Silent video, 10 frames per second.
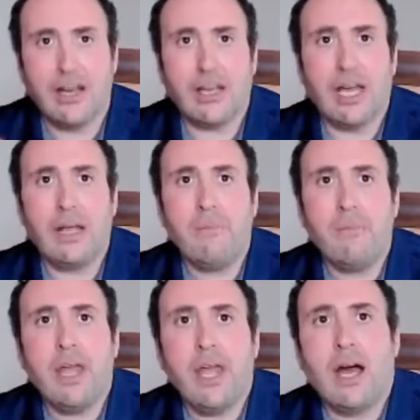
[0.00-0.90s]
Okay,
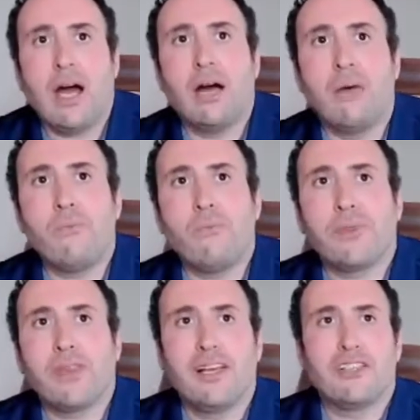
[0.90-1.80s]
um,
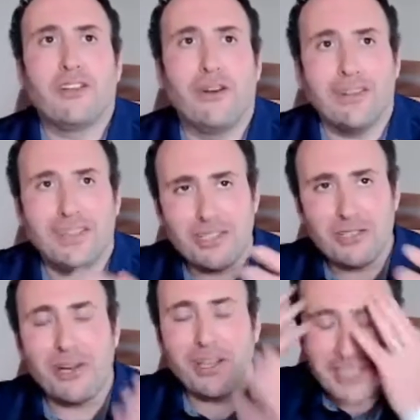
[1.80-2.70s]
so the
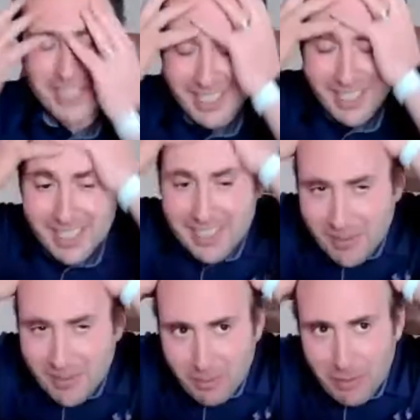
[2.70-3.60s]
story goes like this:
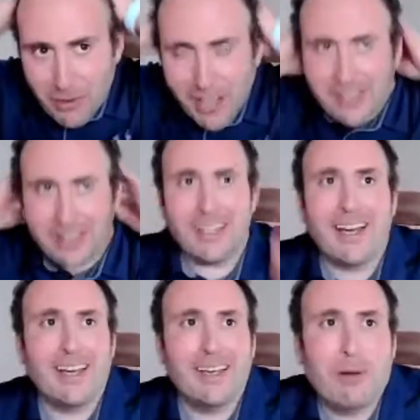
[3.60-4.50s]
My brother and
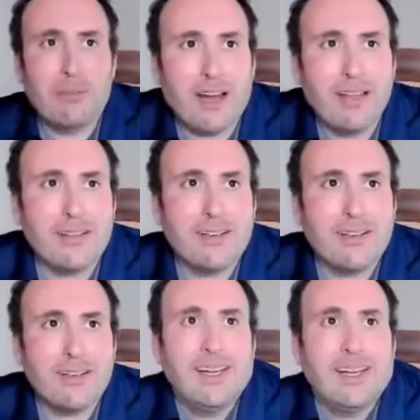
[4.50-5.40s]
I, my brother,
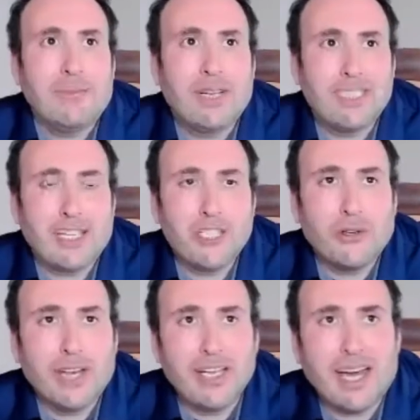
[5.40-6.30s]
my son
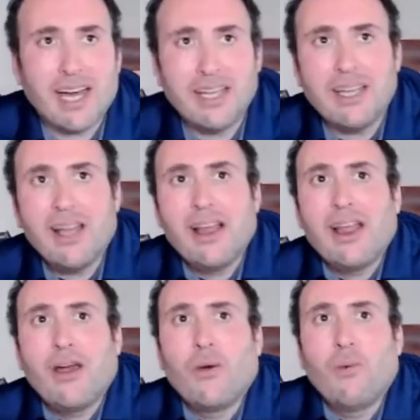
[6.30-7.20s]
John and I,
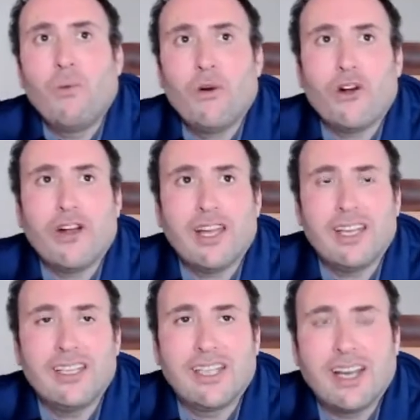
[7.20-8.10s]
were
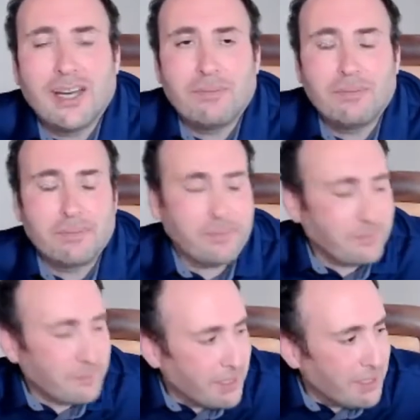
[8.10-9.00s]
in um,
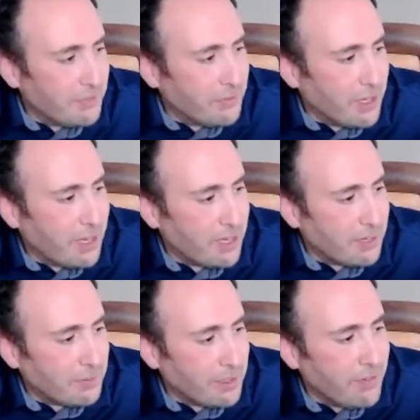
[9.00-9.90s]
in
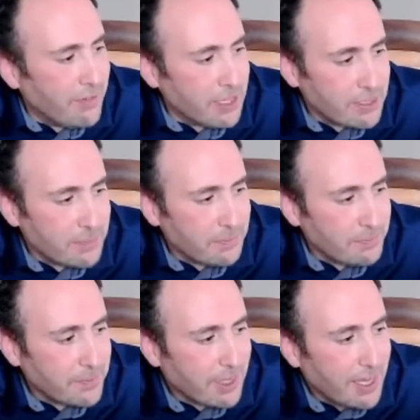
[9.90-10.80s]
uh, in Venice,
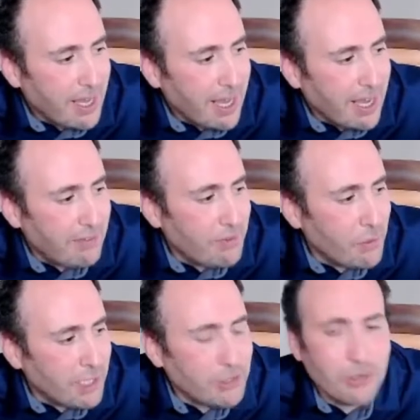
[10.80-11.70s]
and we
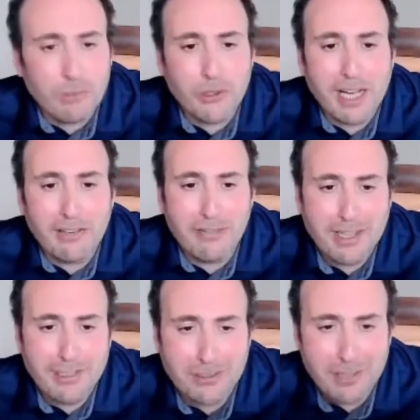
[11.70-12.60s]
went to Murano
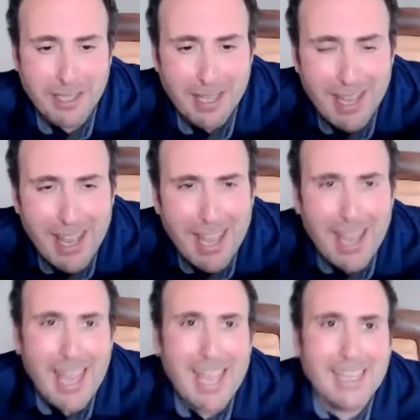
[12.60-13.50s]
factory,
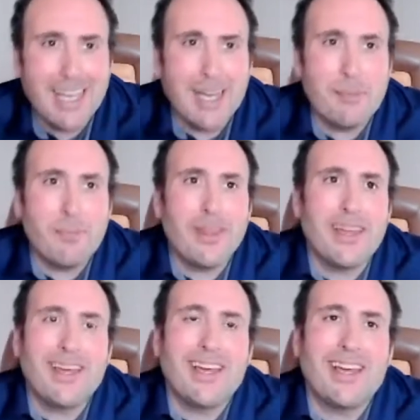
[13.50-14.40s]
and um,
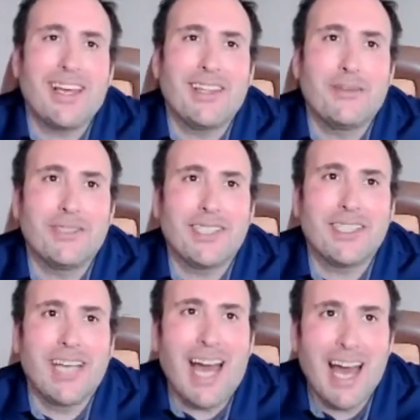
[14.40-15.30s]
there was this
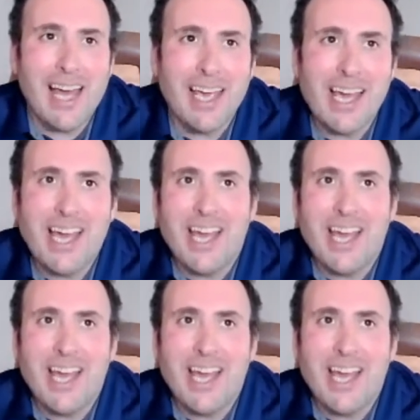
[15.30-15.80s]
guy